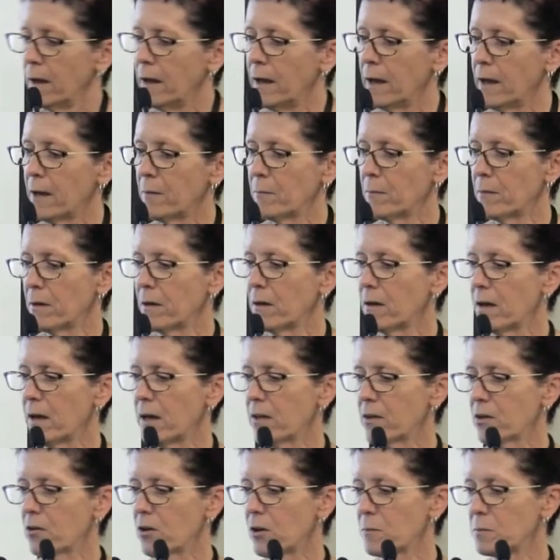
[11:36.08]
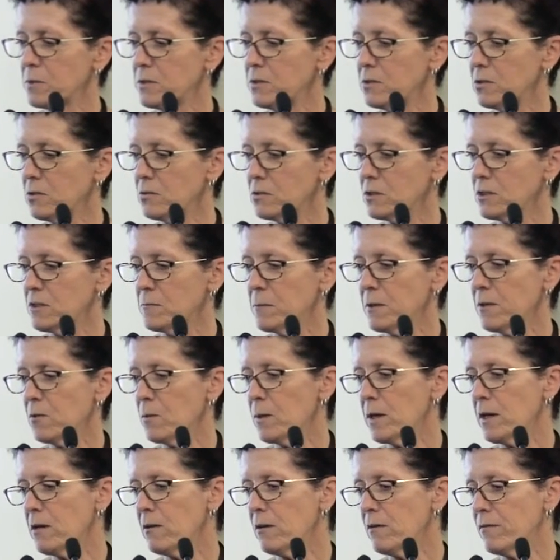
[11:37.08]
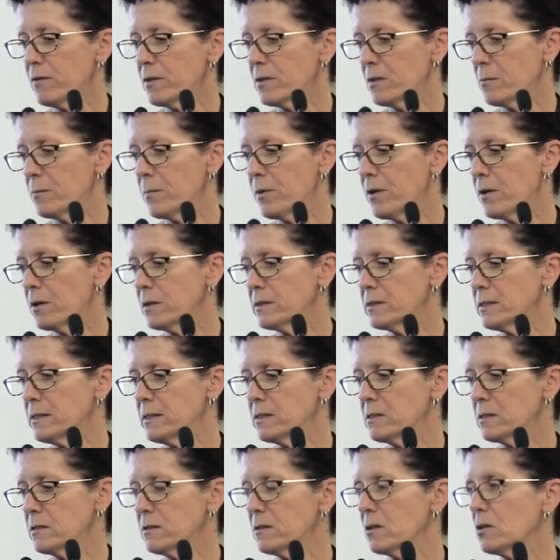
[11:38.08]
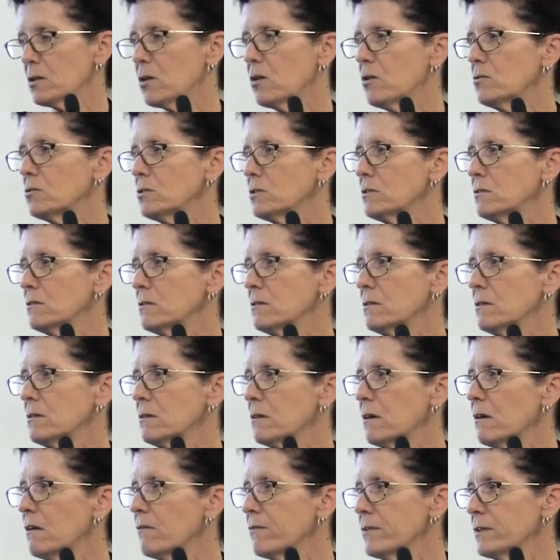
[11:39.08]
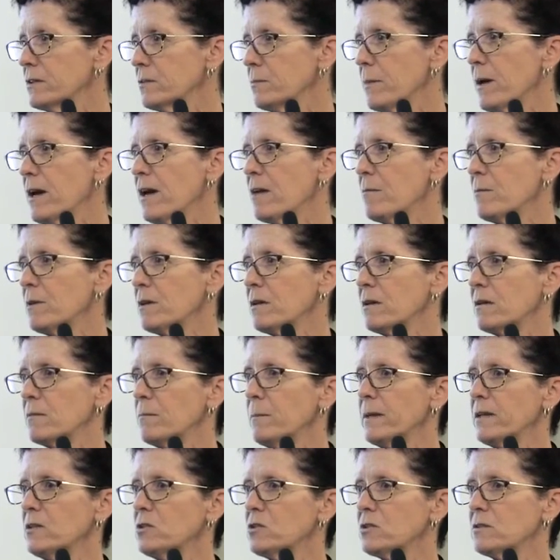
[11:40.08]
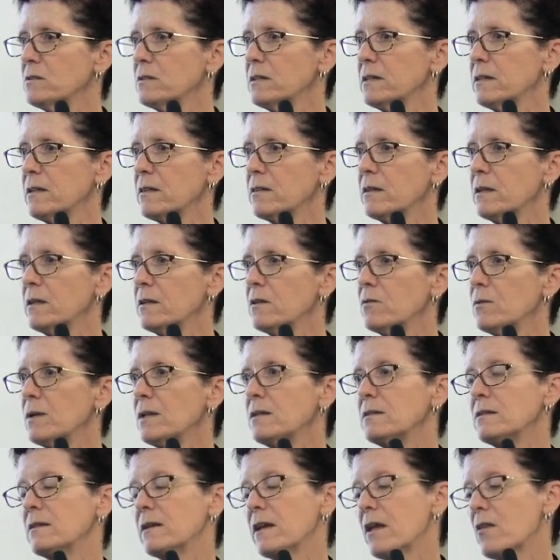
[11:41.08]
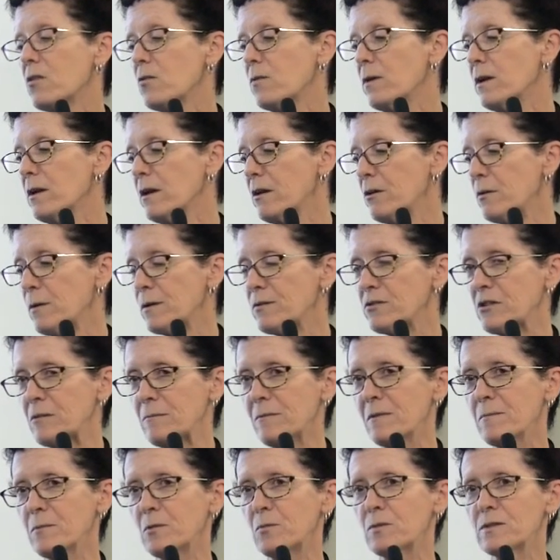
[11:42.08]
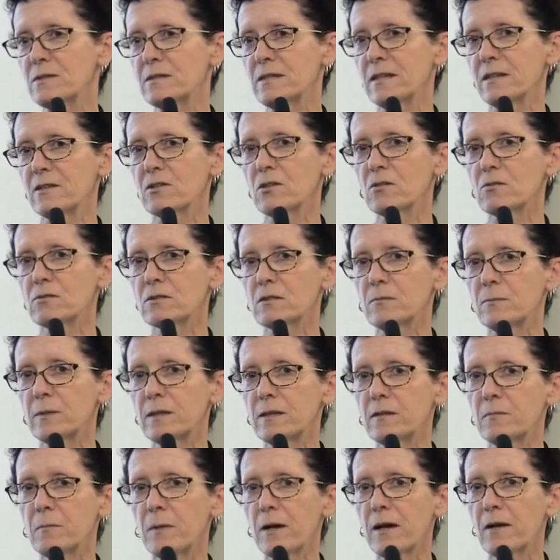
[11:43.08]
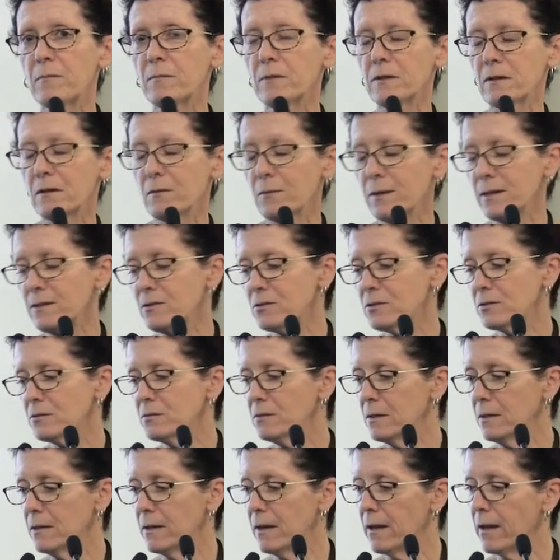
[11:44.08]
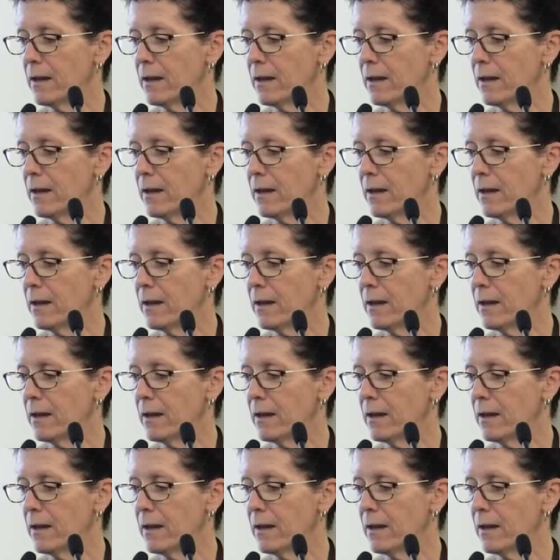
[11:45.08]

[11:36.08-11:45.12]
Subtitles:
Other obstacles to be aware of are the politics and the culture of the department. I mentioned the theatre ones. Another one I always remember was the endoscopy department I went to.